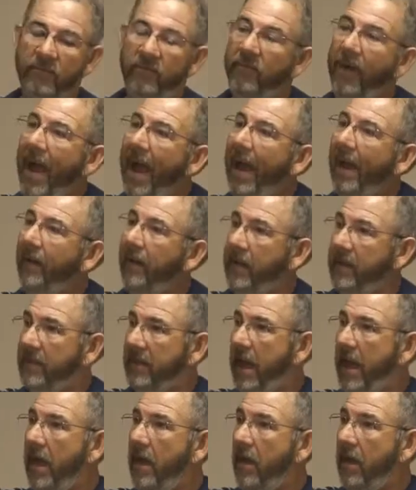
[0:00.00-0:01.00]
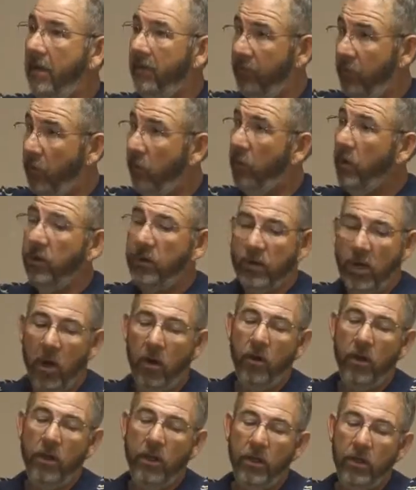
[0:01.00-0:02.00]
and find this out? If you're an
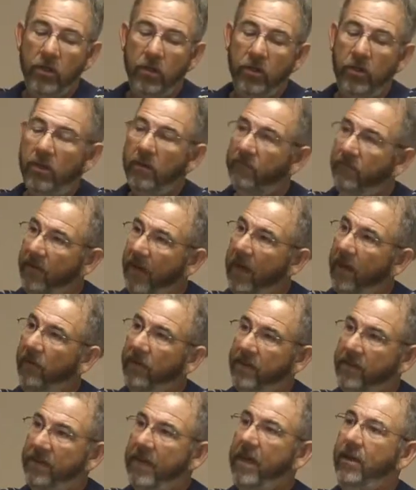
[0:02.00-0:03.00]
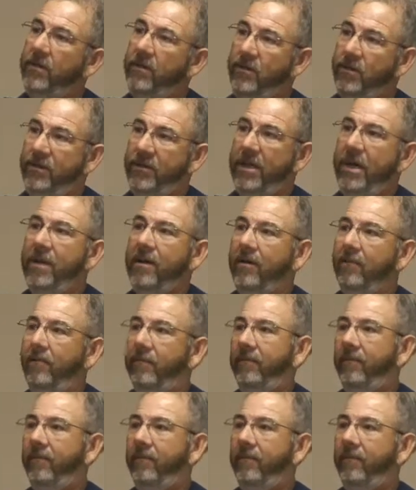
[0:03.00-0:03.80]
attorney, you should have found this out yourself.